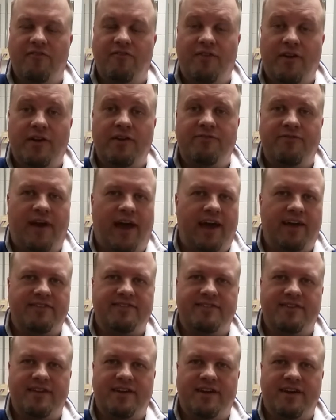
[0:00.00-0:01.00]
very
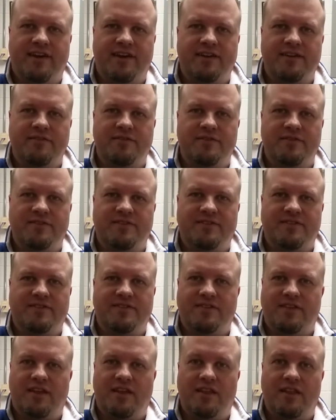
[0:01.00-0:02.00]
fast. It
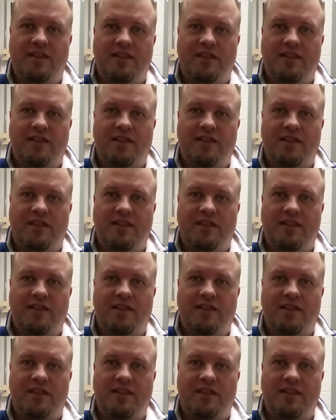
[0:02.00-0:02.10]
was